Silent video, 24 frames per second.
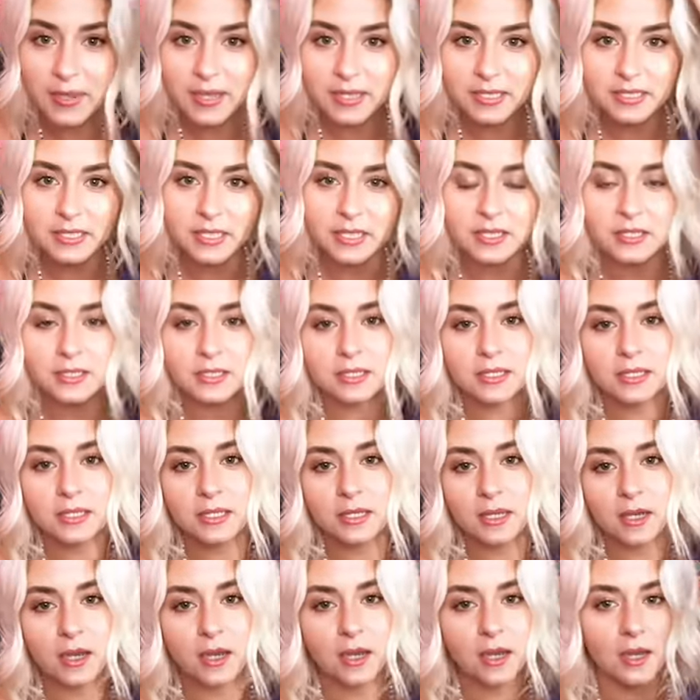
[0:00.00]

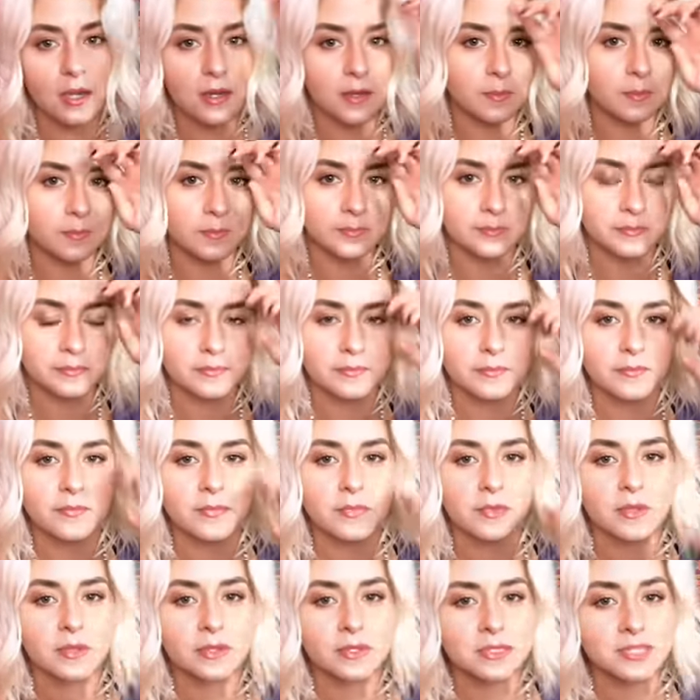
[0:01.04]
basically um,
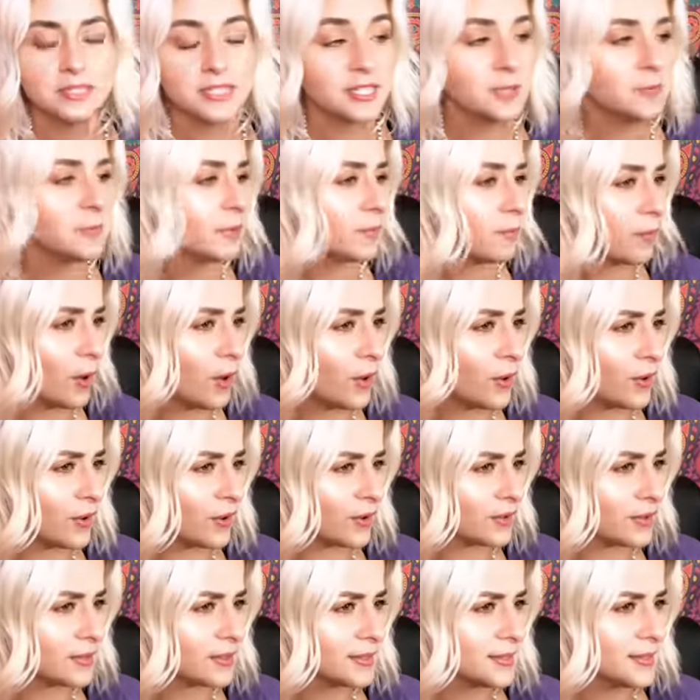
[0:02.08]
did me
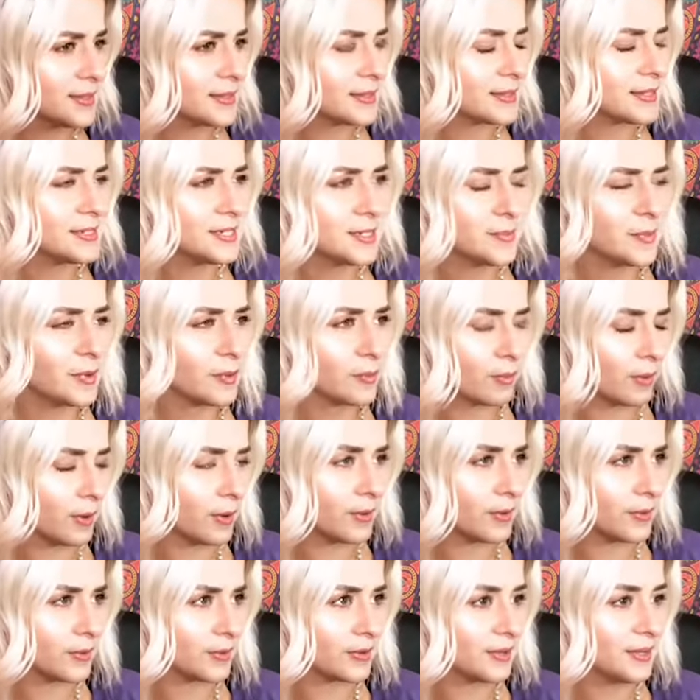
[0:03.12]
wrong. They did me
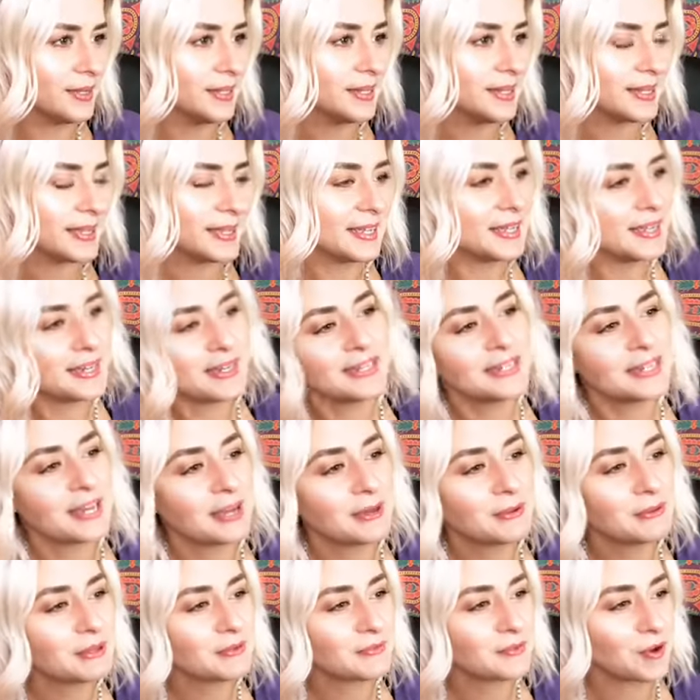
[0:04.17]
wrong and
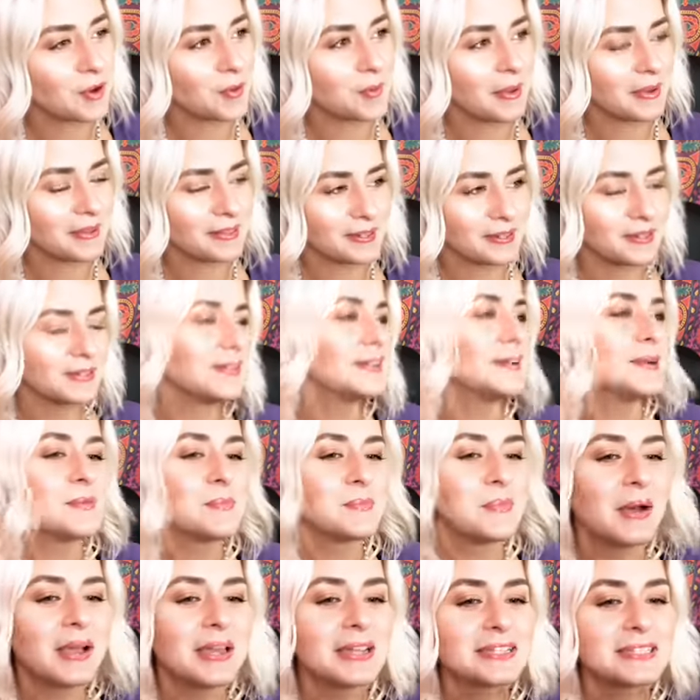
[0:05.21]
I'll never go back there.
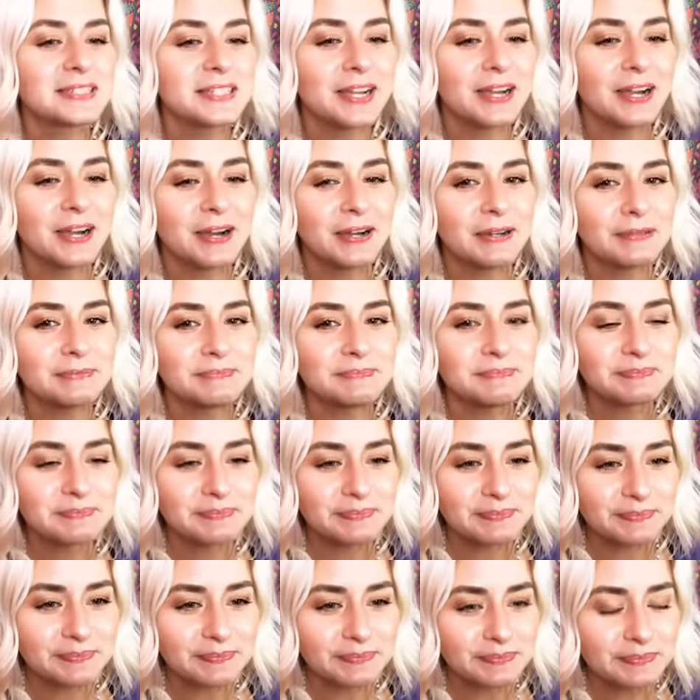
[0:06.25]
But um,
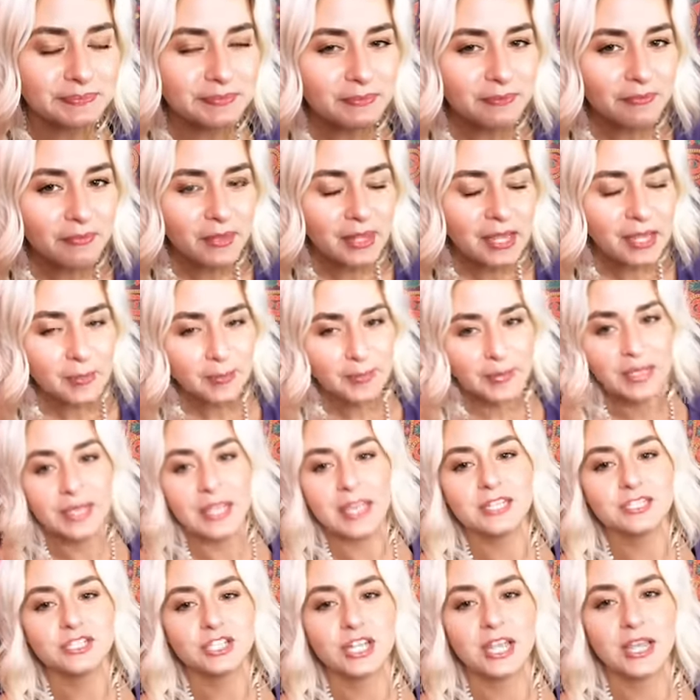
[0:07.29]
being
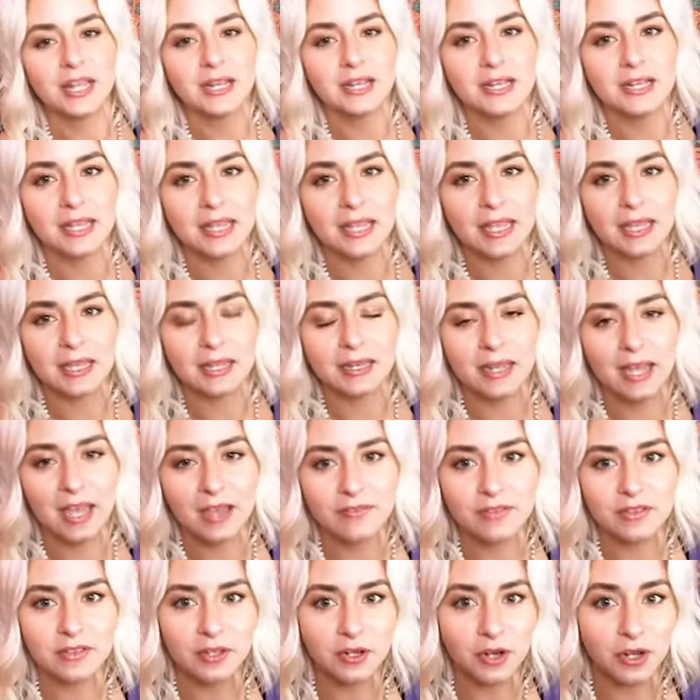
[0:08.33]
educated and
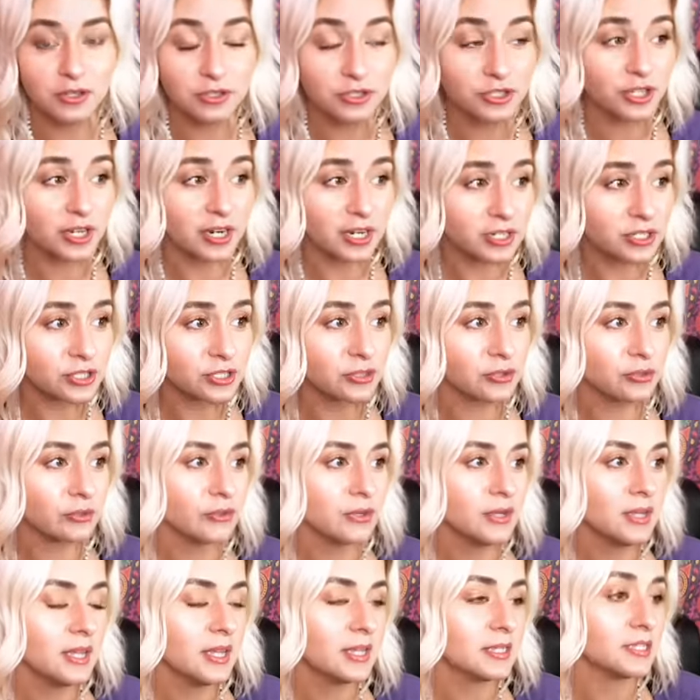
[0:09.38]
having the knowledge that I do
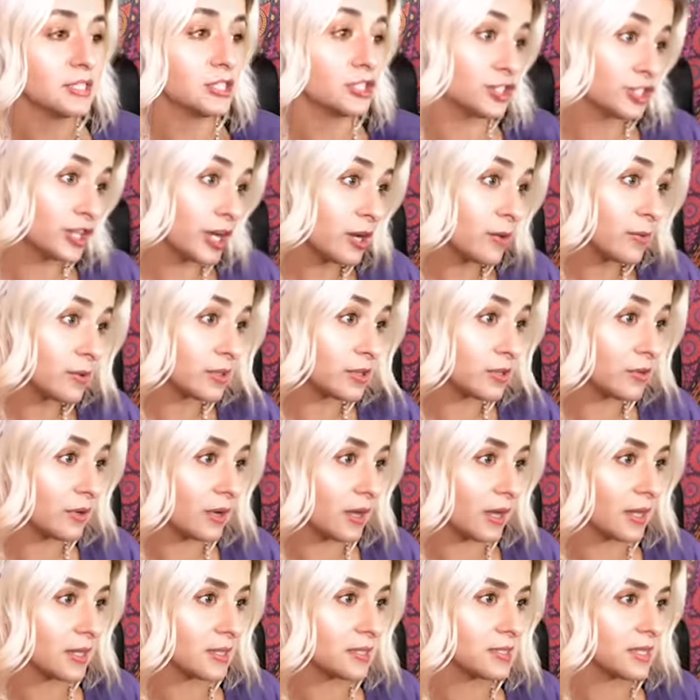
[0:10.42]
to share with you
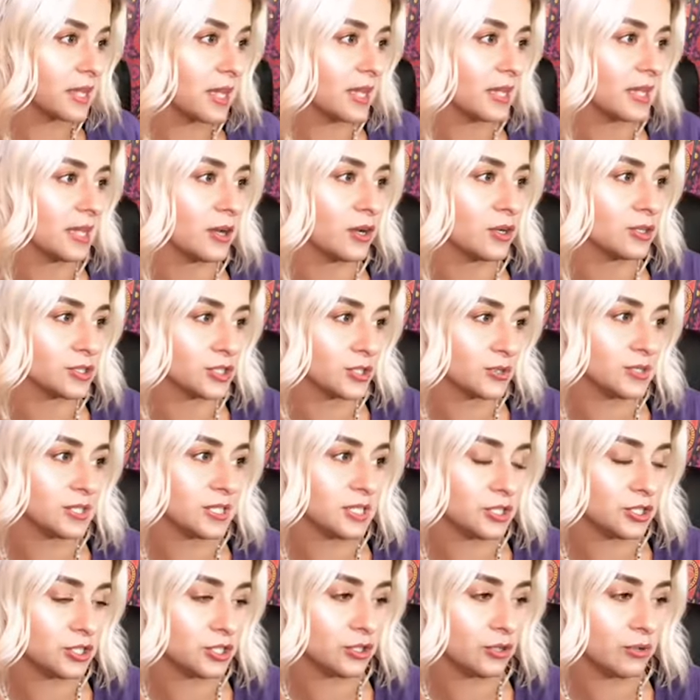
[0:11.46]
guys, I can also
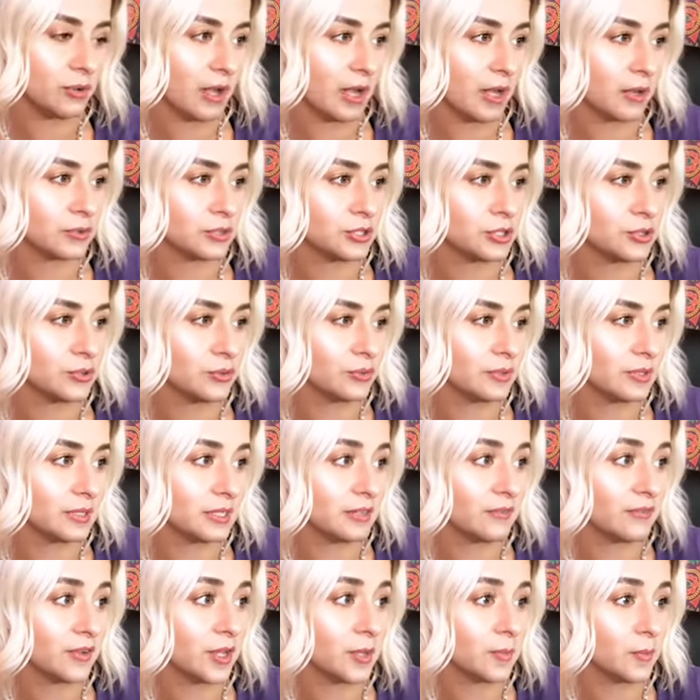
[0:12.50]
teach you how to
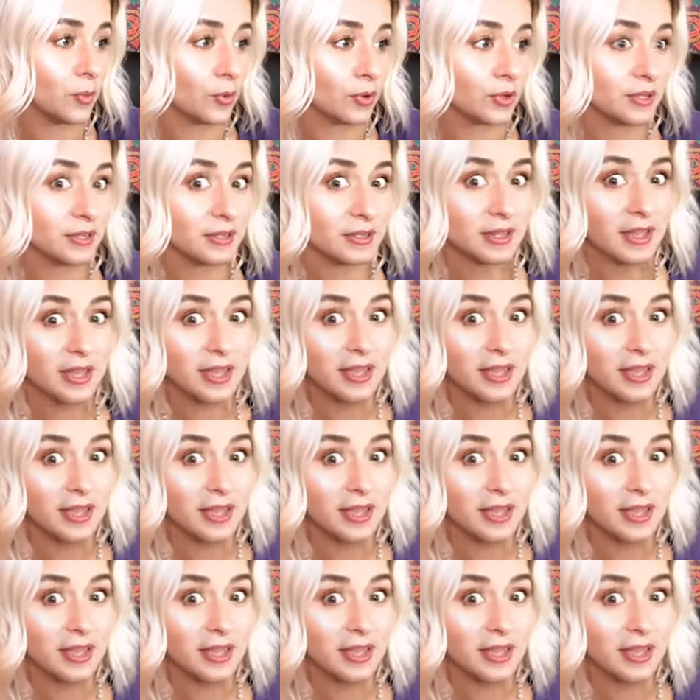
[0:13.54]
live a more